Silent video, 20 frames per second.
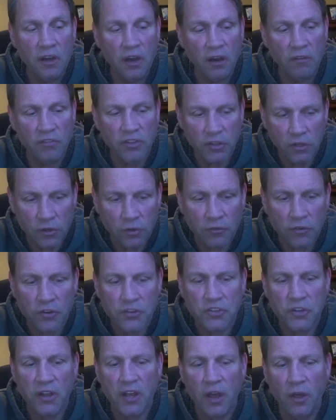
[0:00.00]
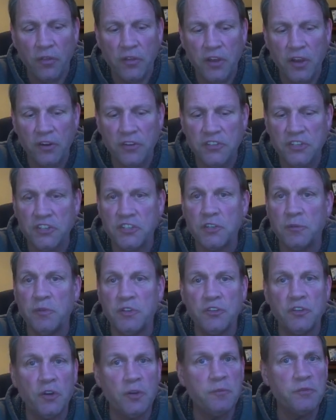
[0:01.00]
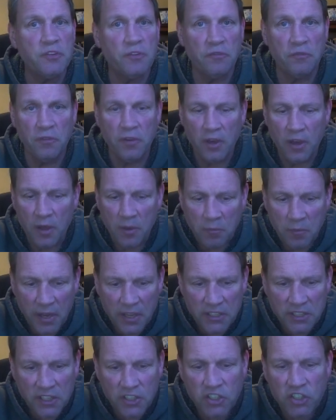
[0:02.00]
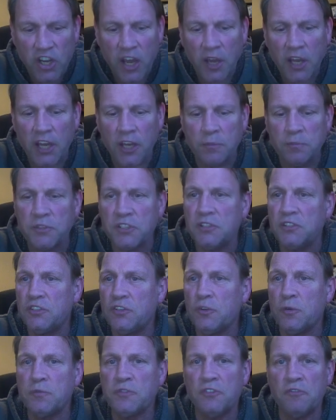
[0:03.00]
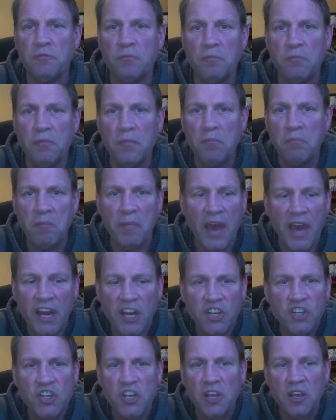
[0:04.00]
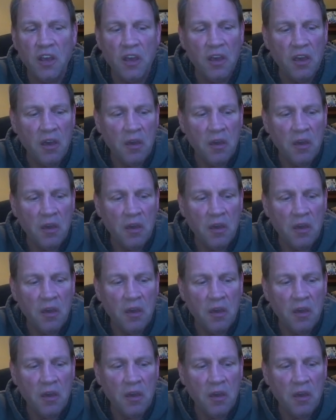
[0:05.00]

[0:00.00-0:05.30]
of the universal healthcare system in terms of basic checkups, in terms of managing